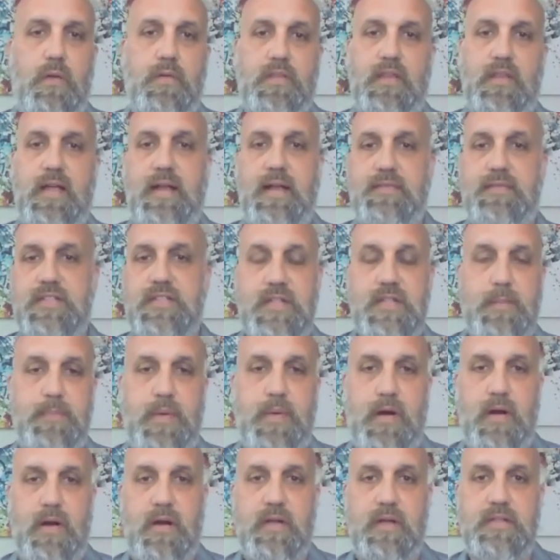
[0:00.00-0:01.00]
with a lot of
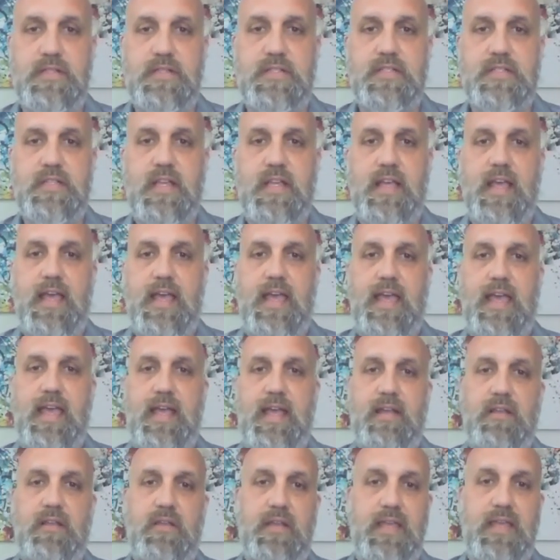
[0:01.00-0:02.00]
subparts,
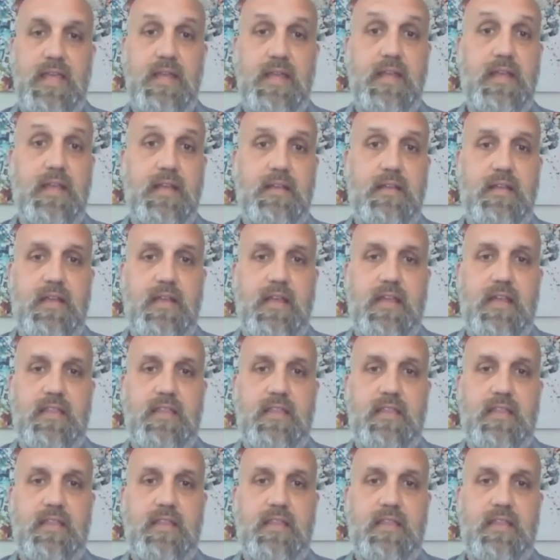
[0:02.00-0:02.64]
and in it,